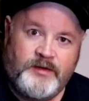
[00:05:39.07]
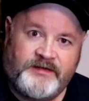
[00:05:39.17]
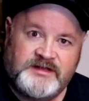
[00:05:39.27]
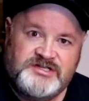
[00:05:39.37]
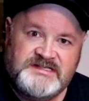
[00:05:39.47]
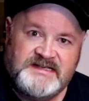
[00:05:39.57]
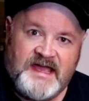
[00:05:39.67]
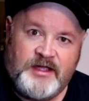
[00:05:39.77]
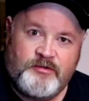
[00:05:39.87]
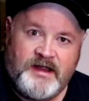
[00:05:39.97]
we got the
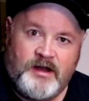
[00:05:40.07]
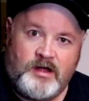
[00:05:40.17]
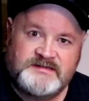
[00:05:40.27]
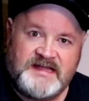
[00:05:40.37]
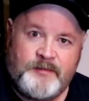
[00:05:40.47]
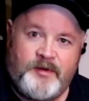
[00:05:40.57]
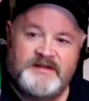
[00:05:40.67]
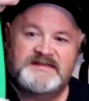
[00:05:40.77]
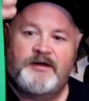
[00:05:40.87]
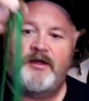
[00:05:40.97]
GZK green all set up on
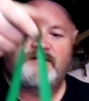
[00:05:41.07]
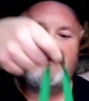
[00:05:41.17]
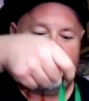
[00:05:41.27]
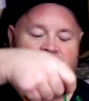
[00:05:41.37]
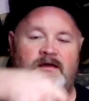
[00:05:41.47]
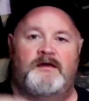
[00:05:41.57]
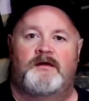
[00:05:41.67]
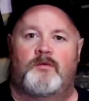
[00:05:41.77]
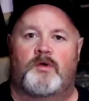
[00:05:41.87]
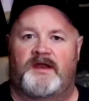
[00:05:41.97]
the Scout LT.
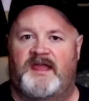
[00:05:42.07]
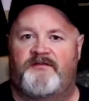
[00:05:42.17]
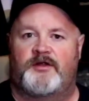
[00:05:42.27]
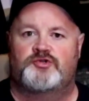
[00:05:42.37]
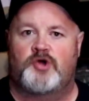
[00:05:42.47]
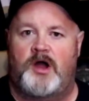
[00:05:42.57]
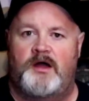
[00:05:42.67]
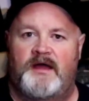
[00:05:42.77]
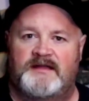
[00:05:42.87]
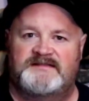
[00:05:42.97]
We're going to give it a
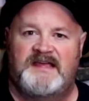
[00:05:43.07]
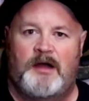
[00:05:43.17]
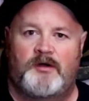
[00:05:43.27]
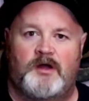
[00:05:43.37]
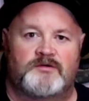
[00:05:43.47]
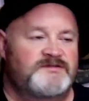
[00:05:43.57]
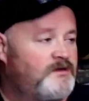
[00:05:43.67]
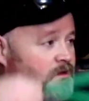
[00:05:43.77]
draw and see how it goes.